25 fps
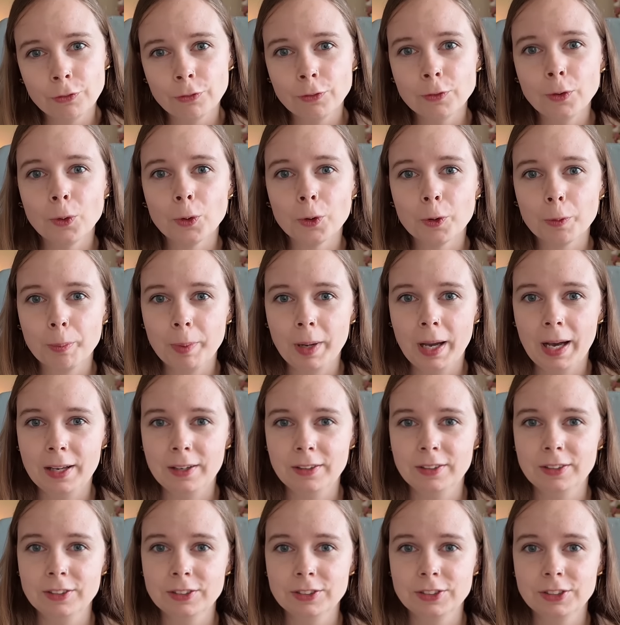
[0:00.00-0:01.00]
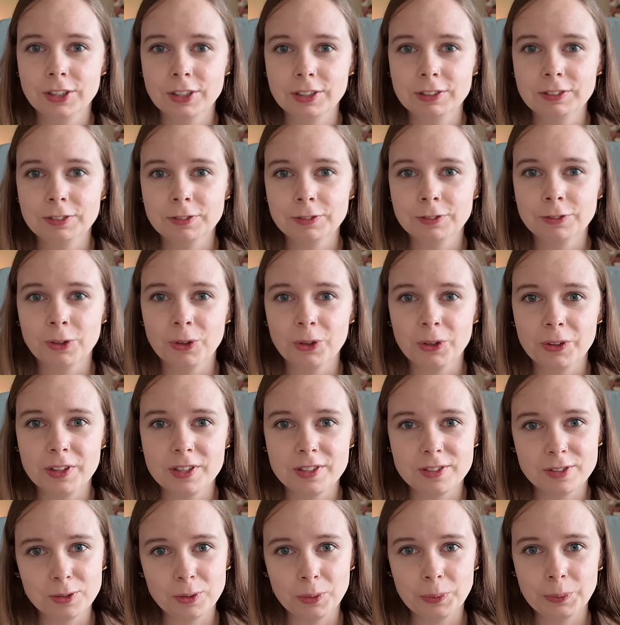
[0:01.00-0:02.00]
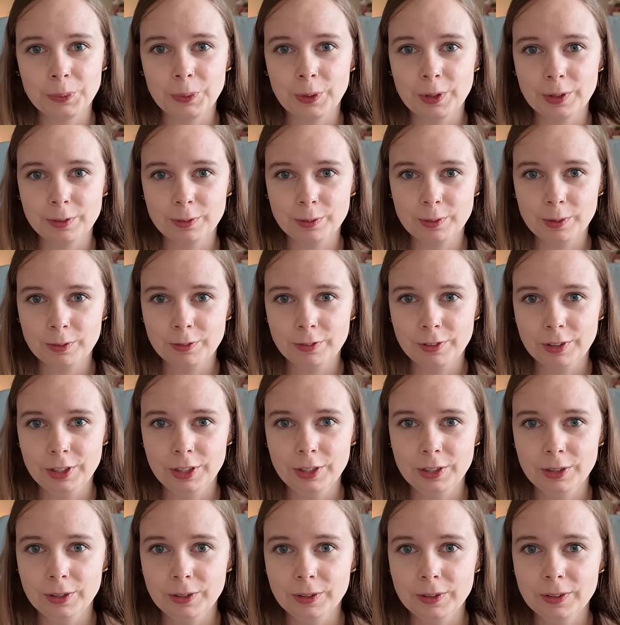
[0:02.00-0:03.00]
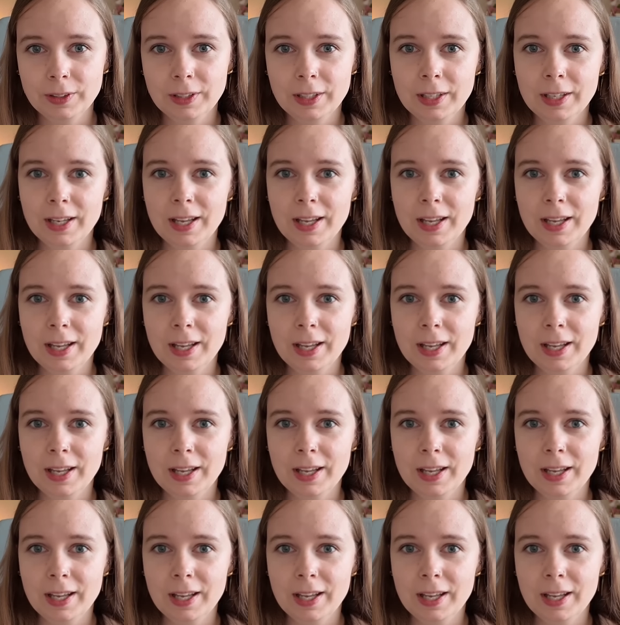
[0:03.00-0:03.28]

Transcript: 4 patterns done for this one video.